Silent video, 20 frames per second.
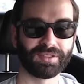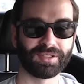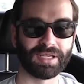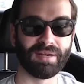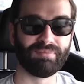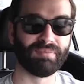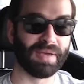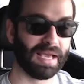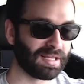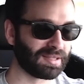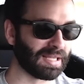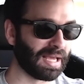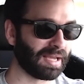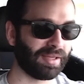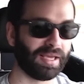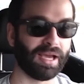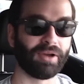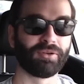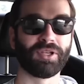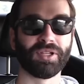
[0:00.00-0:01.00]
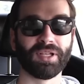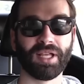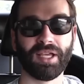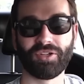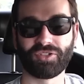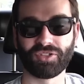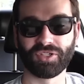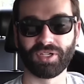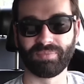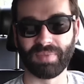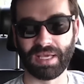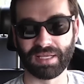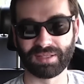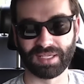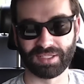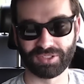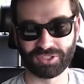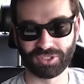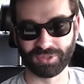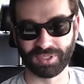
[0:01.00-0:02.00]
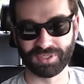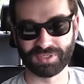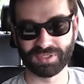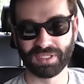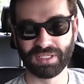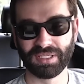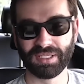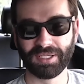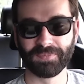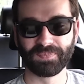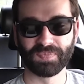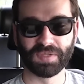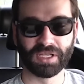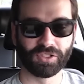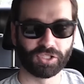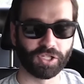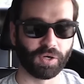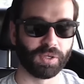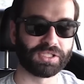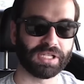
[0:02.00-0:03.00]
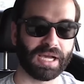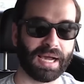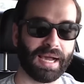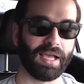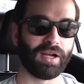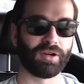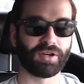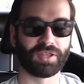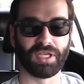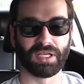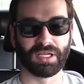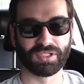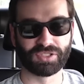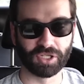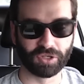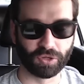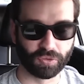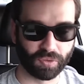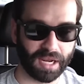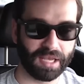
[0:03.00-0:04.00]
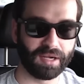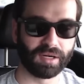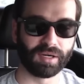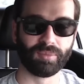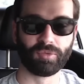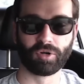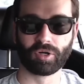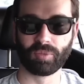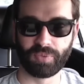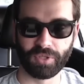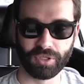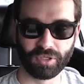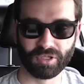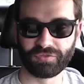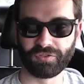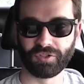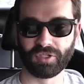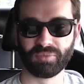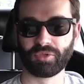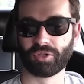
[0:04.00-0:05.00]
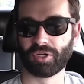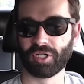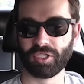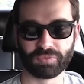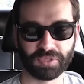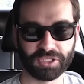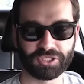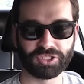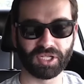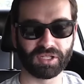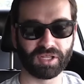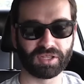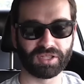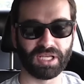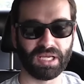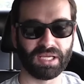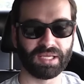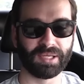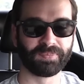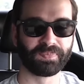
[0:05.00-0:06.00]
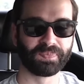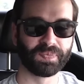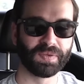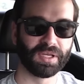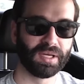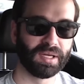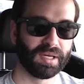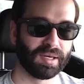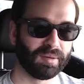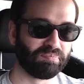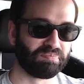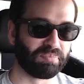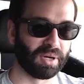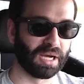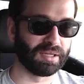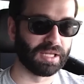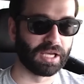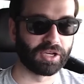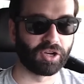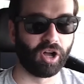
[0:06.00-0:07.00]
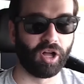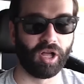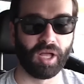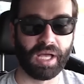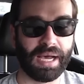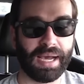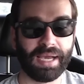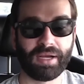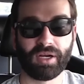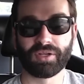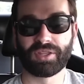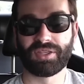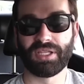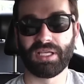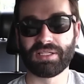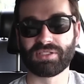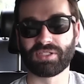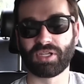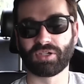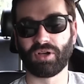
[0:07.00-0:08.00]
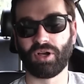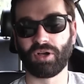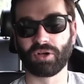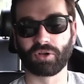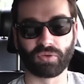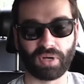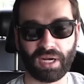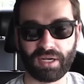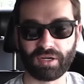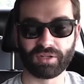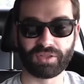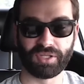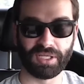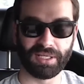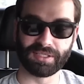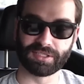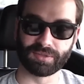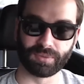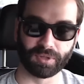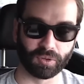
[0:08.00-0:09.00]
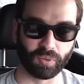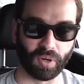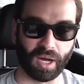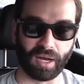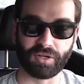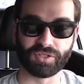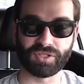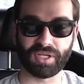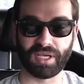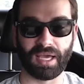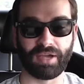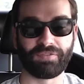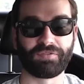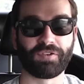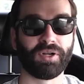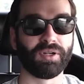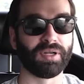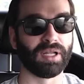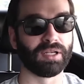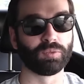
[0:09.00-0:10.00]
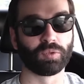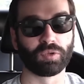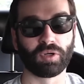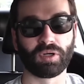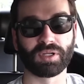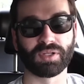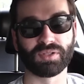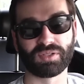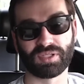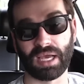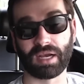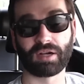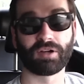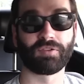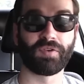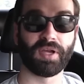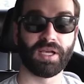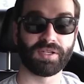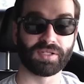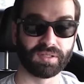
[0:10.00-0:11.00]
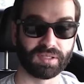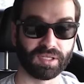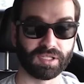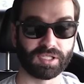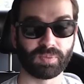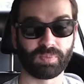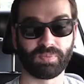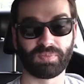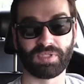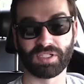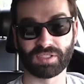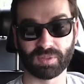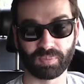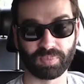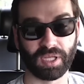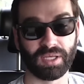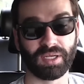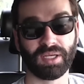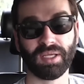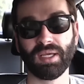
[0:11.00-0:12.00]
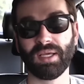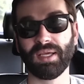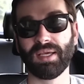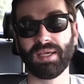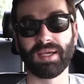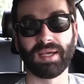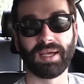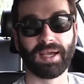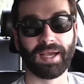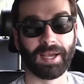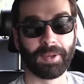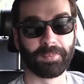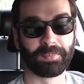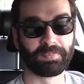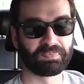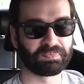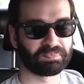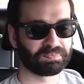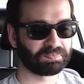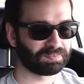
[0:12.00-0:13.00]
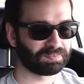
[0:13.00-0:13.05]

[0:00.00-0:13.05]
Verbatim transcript: can make that calculation and make that choice. So it's a higher thing. It's a greater, more beautiful, more enriching thing. But like all higher things, like all greater things, it requires effort and work and sacrifice and dis- discipline. Um,